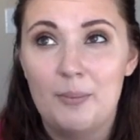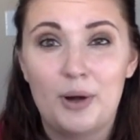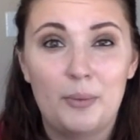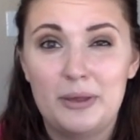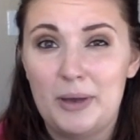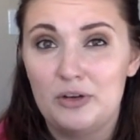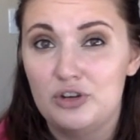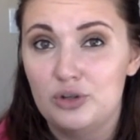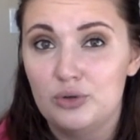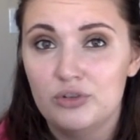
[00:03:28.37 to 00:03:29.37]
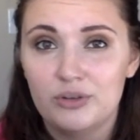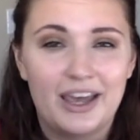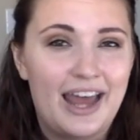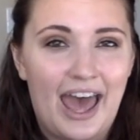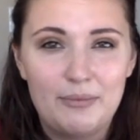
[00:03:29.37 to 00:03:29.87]
probably about noon, so I
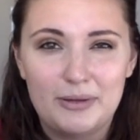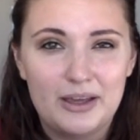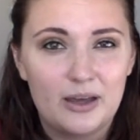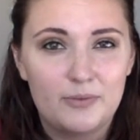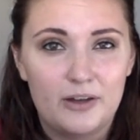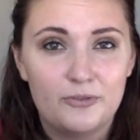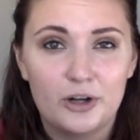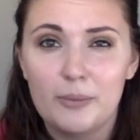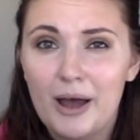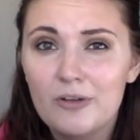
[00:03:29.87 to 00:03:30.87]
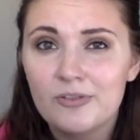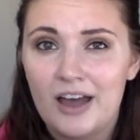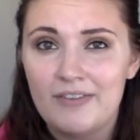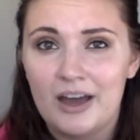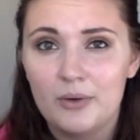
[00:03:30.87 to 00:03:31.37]
had my makeup on for about
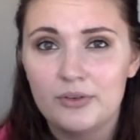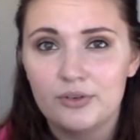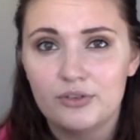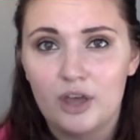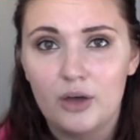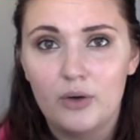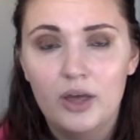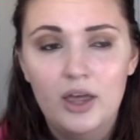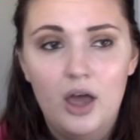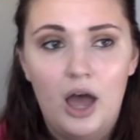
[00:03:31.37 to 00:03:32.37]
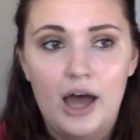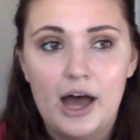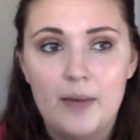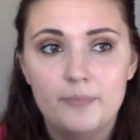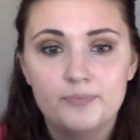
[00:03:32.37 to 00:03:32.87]
5 hours or so.
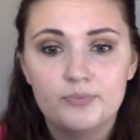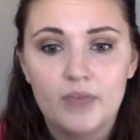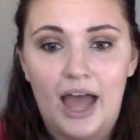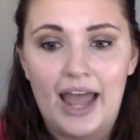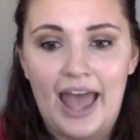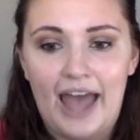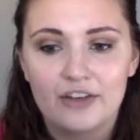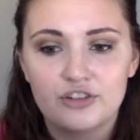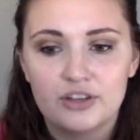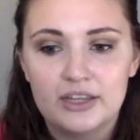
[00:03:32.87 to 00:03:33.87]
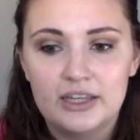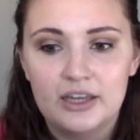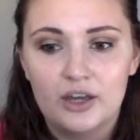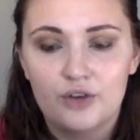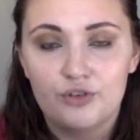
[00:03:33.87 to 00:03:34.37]
I actually
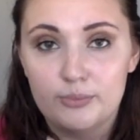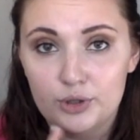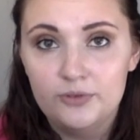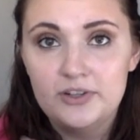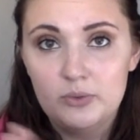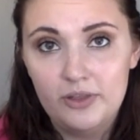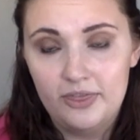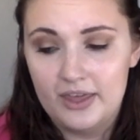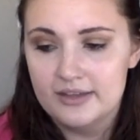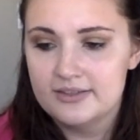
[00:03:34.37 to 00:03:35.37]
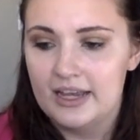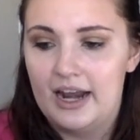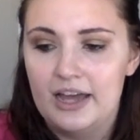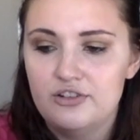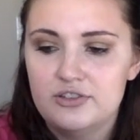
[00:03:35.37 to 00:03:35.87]
removed it with this, and
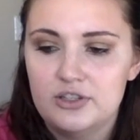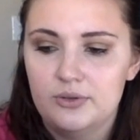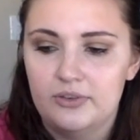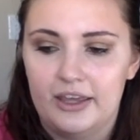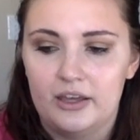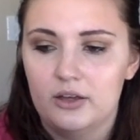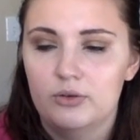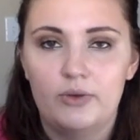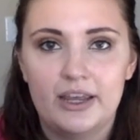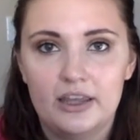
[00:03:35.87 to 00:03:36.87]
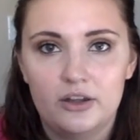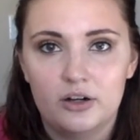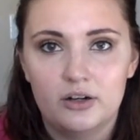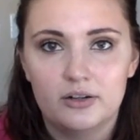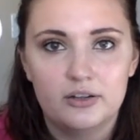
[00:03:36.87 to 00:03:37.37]
I just use
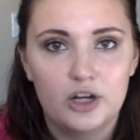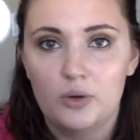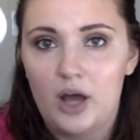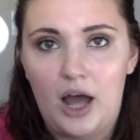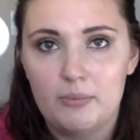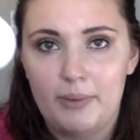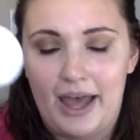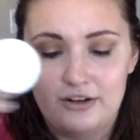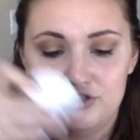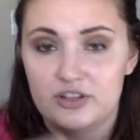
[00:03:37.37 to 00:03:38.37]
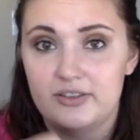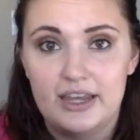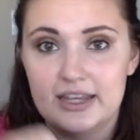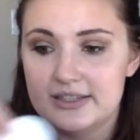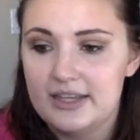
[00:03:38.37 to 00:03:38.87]
regular, cotton pads, just
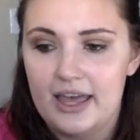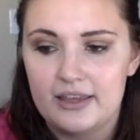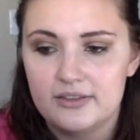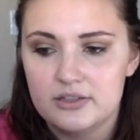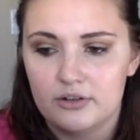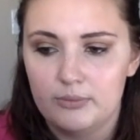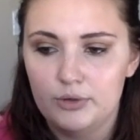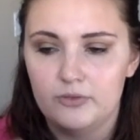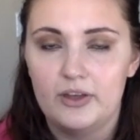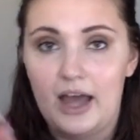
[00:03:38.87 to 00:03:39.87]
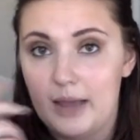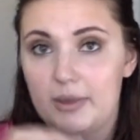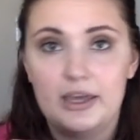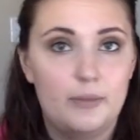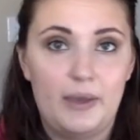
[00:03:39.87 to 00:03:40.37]
like it says, to remove it, eye
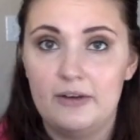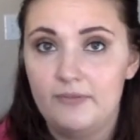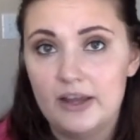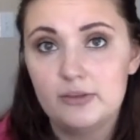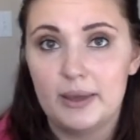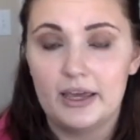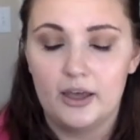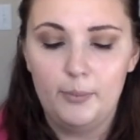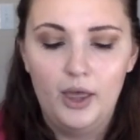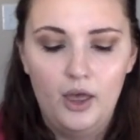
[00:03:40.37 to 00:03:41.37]
makeup and face makeup.